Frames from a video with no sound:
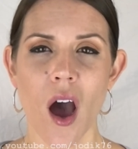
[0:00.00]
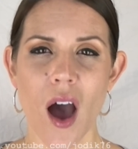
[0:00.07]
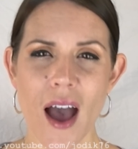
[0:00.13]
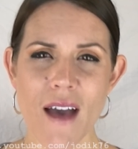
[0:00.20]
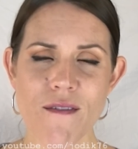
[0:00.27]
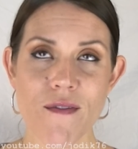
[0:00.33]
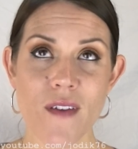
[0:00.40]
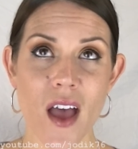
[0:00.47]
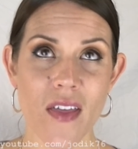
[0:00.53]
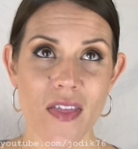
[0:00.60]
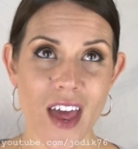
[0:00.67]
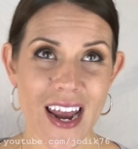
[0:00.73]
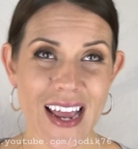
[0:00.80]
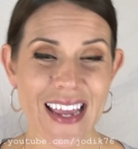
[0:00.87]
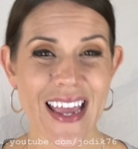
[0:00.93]
I've
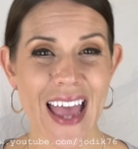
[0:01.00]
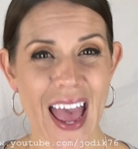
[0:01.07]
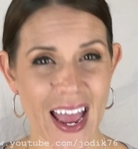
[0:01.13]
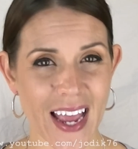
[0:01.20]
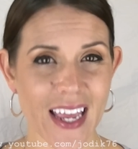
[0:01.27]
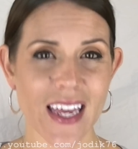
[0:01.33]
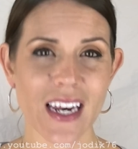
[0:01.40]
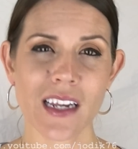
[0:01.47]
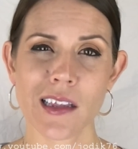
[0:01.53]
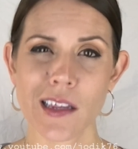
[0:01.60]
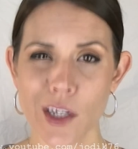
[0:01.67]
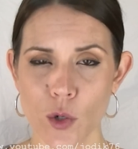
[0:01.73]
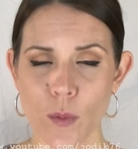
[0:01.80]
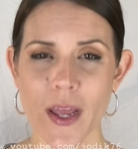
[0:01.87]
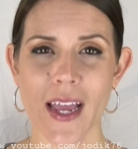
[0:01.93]
found that it can get a
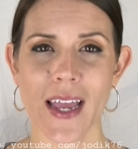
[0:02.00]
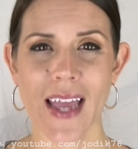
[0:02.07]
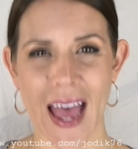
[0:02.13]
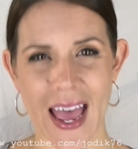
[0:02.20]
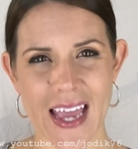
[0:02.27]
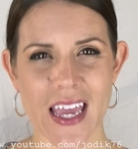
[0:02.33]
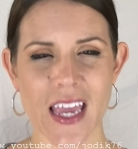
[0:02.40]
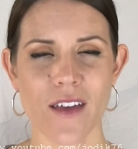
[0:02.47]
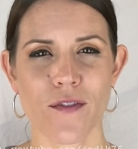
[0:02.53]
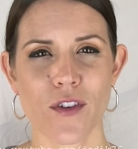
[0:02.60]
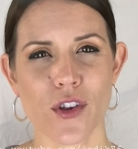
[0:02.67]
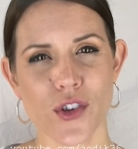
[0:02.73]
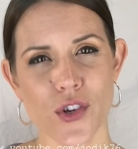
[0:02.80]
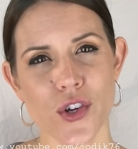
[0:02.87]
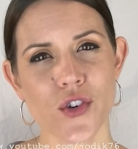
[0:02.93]
little bit cakey if
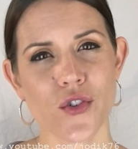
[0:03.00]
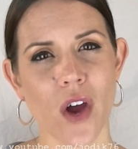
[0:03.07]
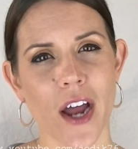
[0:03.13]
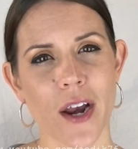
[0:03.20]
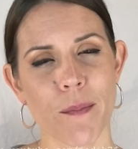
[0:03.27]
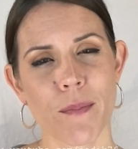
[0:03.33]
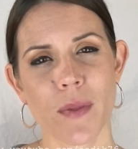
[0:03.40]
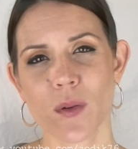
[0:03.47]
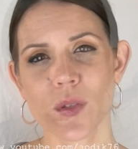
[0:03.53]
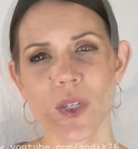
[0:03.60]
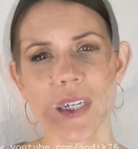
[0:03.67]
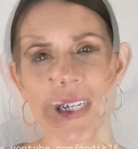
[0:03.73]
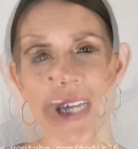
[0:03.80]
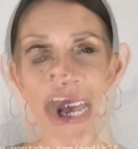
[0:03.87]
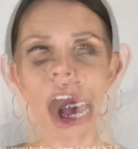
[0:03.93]
you do try to build
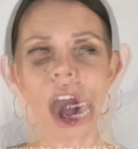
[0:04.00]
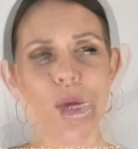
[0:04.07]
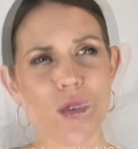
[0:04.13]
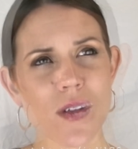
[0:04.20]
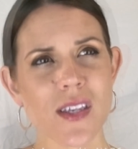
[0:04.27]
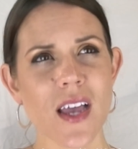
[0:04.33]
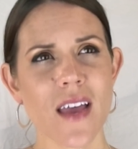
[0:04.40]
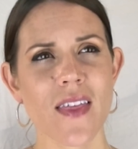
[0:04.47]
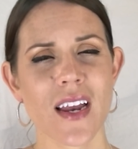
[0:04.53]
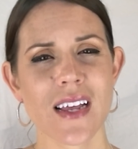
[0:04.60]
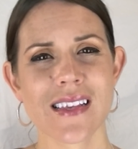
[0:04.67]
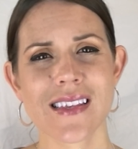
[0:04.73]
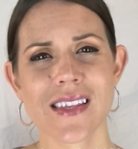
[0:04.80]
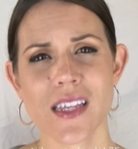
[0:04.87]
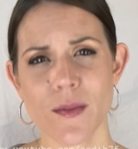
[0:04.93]
it. I would say that
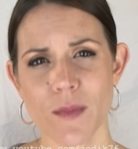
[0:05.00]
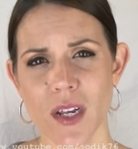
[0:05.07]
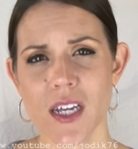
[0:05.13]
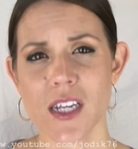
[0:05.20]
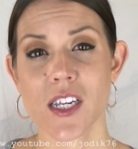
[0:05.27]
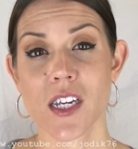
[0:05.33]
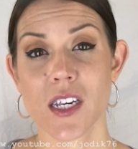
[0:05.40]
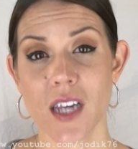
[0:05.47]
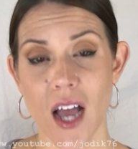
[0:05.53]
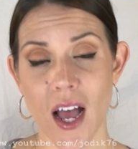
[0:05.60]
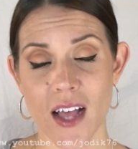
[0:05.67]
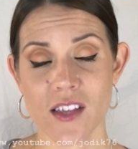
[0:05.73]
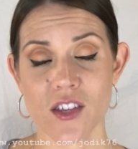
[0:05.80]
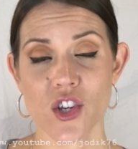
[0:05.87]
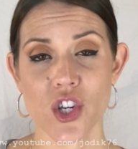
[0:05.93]
it's similar to
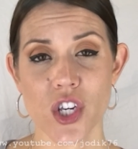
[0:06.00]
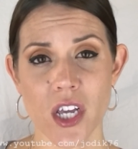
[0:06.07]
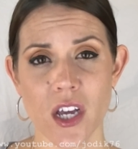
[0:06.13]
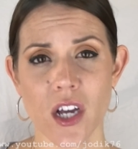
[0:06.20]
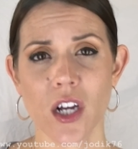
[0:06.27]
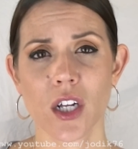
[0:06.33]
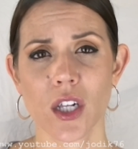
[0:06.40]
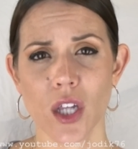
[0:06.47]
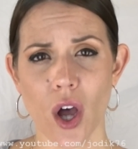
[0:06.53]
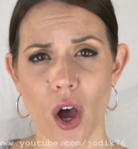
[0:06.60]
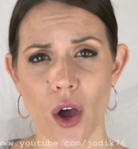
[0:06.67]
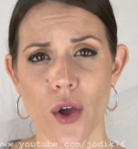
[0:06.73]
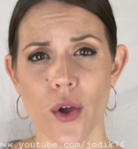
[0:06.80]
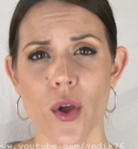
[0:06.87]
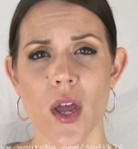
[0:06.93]
NARS Sheer
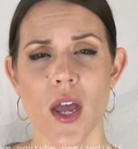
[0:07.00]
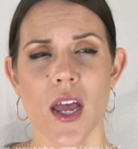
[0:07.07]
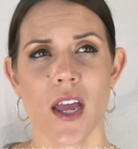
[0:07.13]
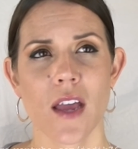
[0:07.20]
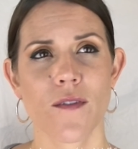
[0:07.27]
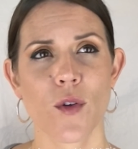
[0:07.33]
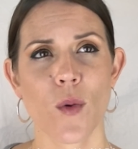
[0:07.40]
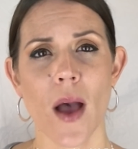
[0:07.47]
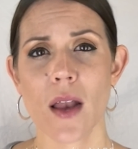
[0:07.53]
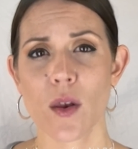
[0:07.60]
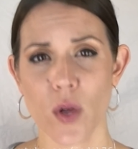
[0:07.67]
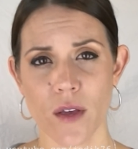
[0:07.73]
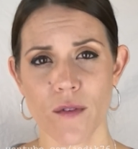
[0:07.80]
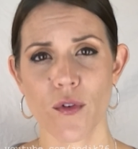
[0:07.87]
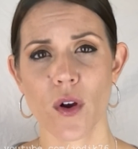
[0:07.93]
Glow. If you are
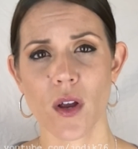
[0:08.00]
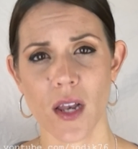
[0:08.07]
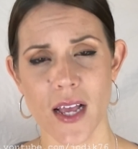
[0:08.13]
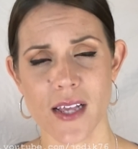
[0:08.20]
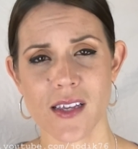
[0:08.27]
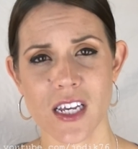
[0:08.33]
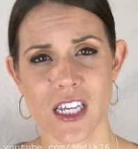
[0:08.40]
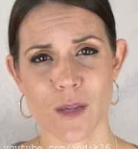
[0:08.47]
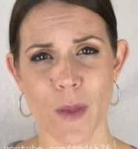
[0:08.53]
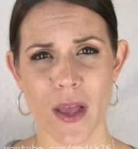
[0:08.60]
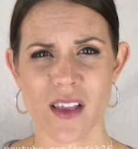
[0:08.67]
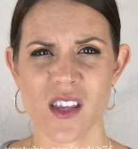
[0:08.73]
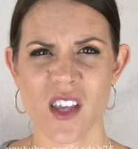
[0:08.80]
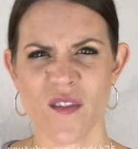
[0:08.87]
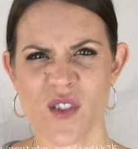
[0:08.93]
looking for a less
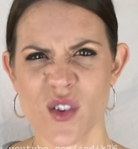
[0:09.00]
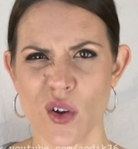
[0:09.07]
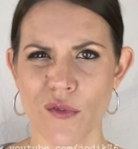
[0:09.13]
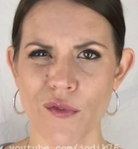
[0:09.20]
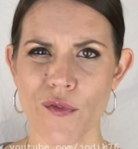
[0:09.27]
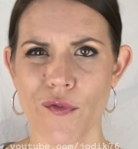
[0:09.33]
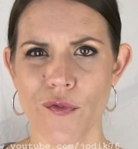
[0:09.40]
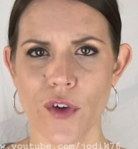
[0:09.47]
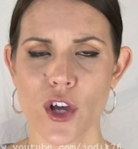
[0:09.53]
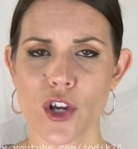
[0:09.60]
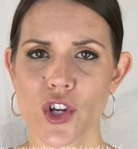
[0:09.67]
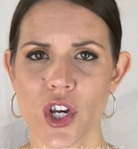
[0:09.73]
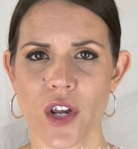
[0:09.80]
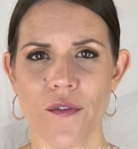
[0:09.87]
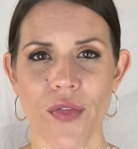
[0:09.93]
expensive sort of
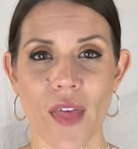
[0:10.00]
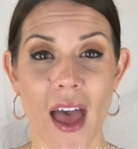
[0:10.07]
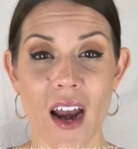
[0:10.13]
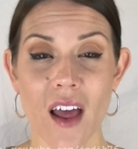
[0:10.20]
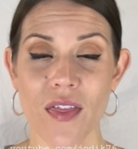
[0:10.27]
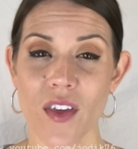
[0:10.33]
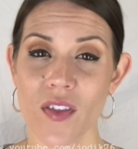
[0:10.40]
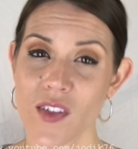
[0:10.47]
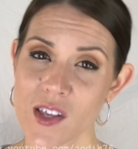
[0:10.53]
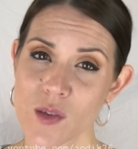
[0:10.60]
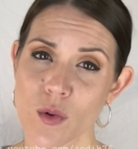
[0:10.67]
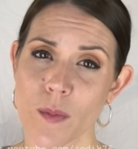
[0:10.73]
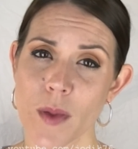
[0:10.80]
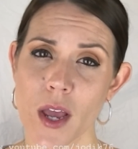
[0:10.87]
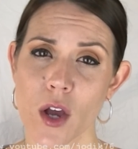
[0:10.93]
version of that, I think
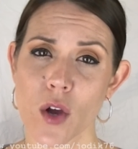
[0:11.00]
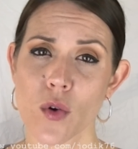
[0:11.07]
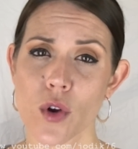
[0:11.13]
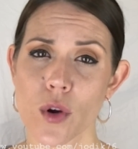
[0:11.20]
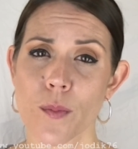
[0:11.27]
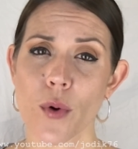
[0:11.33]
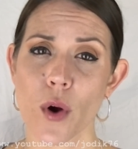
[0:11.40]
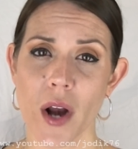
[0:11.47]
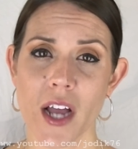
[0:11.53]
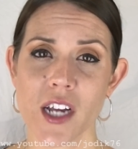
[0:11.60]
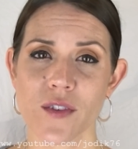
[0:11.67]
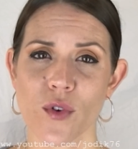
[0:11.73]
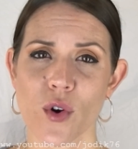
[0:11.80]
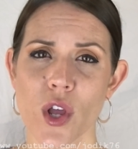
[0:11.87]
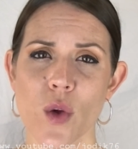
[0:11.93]
this would be a good
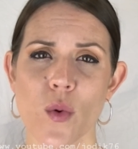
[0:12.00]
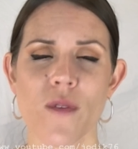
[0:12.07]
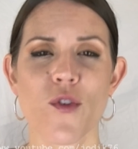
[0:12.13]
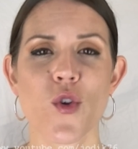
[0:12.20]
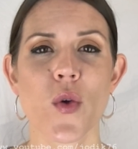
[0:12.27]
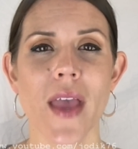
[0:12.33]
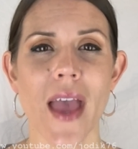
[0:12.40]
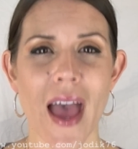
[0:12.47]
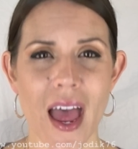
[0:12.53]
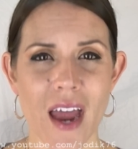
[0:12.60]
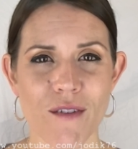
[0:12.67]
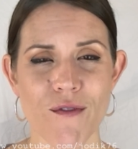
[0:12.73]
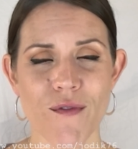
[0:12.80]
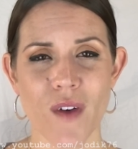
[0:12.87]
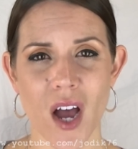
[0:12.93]
product for you if you
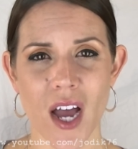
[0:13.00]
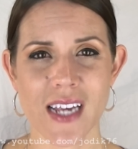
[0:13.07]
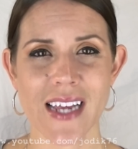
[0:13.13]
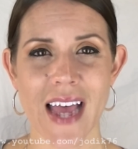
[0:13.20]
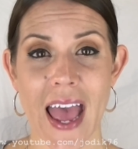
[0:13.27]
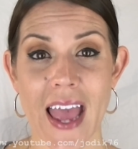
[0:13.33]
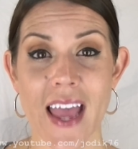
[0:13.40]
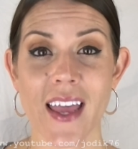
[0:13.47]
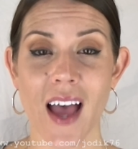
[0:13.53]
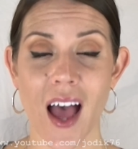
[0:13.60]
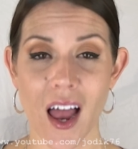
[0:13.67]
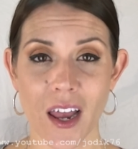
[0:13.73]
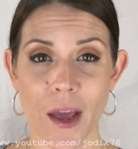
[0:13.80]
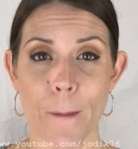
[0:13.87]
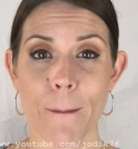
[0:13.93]
can find a
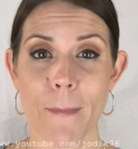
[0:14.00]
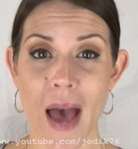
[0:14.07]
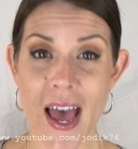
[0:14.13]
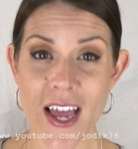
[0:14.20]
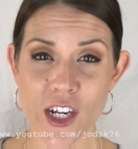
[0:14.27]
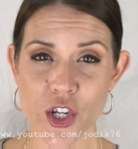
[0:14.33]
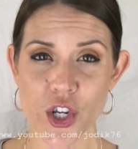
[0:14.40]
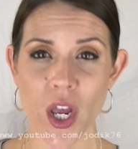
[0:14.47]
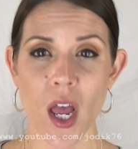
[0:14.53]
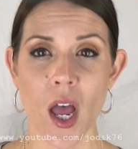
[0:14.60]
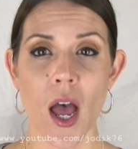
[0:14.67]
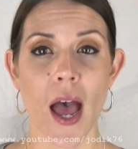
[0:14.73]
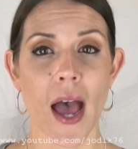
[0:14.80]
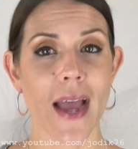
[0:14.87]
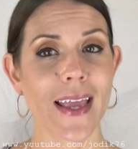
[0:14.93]
color match.
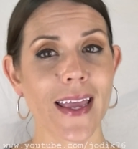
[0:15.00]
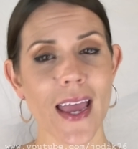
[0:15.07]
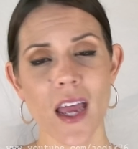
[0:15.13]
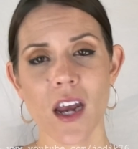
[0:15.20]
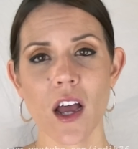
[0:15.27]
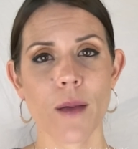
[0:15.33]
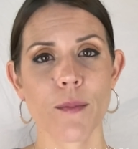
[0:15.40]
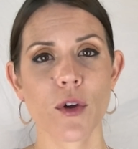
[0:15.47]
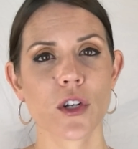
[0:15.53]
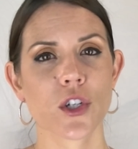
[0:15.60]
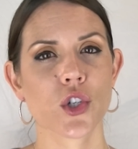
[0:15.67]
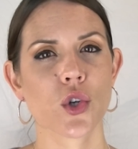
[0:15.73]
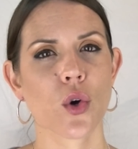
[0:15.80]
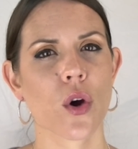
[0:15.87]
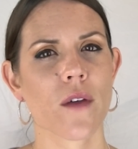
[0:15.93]
Again, I'm
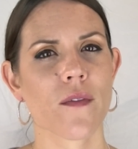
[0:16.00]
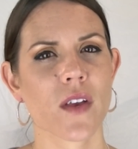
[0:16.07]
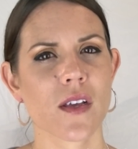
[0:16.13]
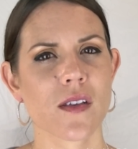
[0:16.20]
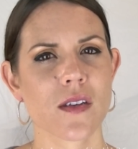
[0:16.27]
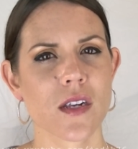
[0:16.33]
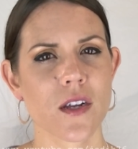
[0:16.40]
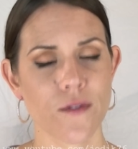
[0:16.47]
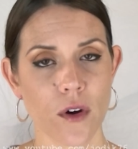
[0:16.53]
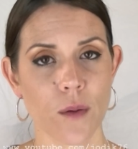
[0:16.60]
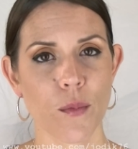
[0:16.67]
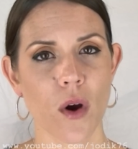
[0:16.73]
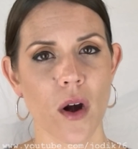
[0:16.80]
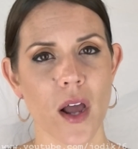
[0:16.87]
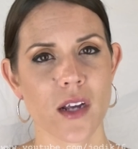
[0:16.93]
not sure if it is a
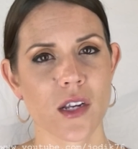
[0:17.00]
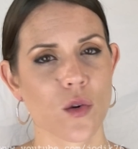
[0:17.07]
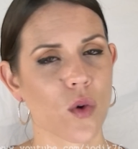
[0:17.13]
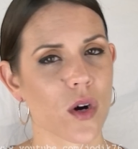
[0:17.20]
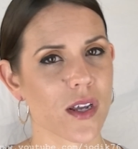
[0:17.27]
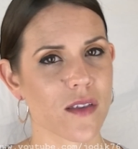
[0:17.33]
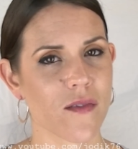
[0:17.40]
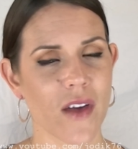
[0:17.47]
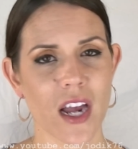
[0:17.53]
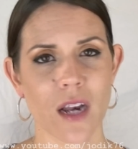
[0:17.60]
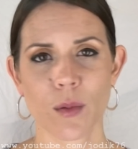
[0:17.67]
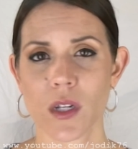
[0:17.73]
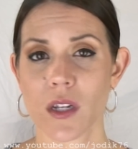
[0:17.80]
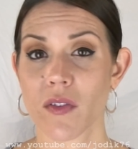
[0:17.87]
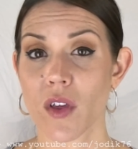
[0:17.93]
different product to what is
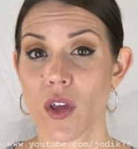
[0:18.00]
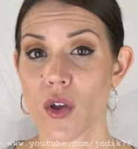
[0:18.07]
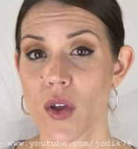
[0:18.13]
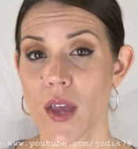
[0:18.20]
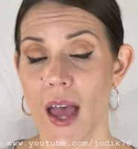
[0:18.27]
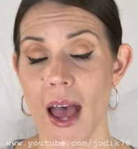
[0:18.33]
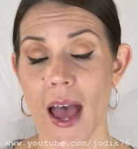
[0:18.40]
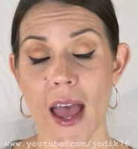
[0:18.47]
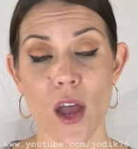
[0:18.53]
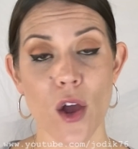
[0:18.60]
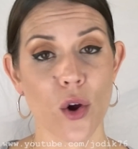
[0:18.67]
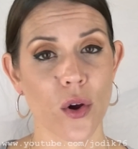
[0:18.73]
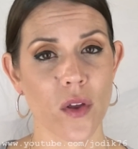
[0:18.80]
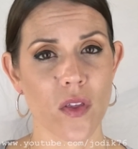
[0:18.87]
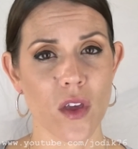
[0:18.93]
available in the UK
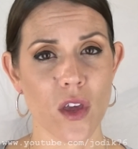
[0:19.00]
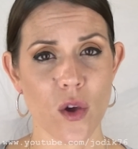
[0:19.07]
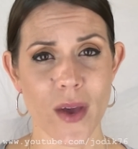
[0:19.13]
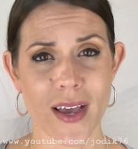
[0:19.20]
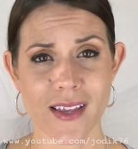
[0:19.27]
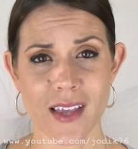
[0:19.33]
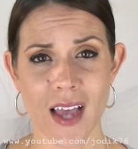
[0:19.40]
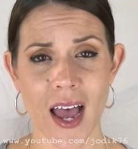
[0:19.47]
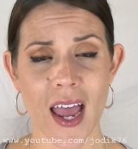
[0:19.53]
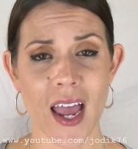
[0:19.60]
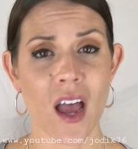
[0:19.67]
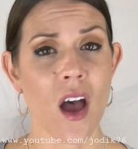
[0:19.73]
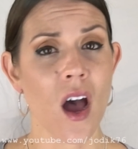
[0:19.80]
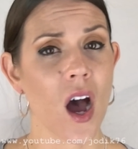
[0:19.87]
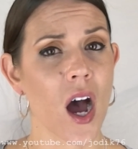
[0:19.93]
or in the
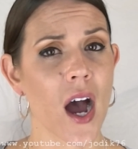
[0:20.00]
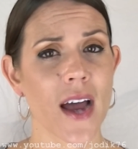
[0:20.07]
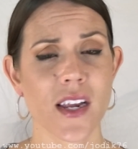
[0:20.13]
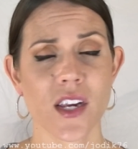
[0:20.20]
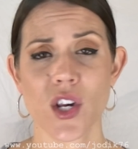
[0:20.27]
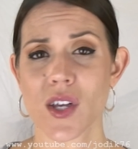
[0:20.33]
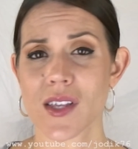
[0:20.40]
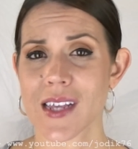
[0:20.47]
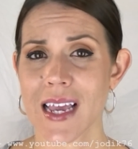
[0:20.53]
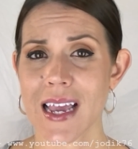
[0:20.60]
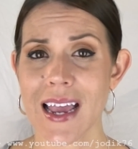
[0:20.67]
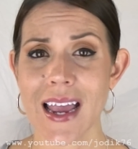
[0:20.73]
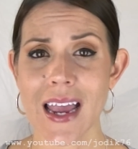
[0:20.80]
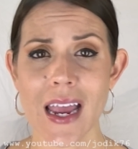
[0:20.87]
USA. I did not see